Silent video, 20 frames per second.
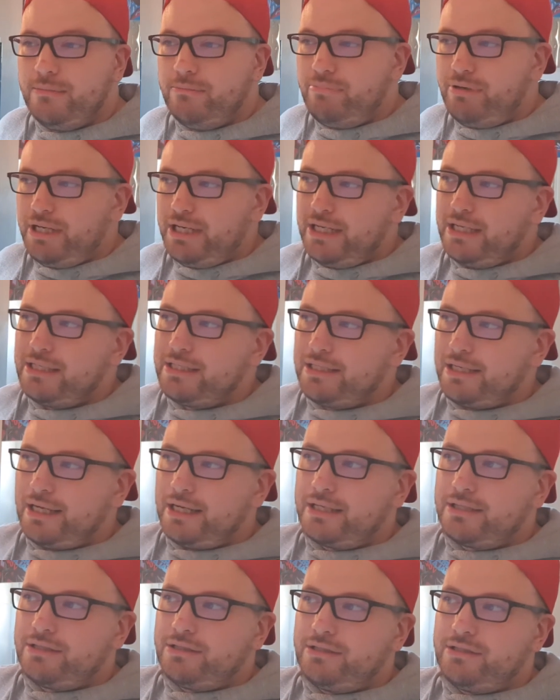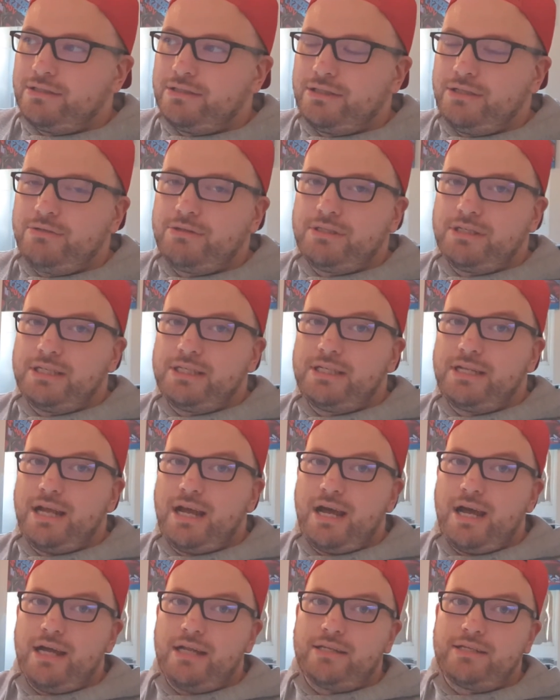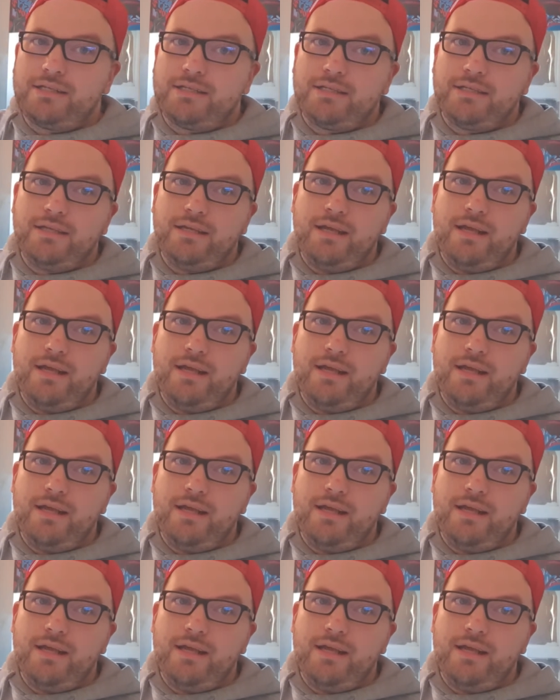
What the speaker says: Breeding cycle usually starts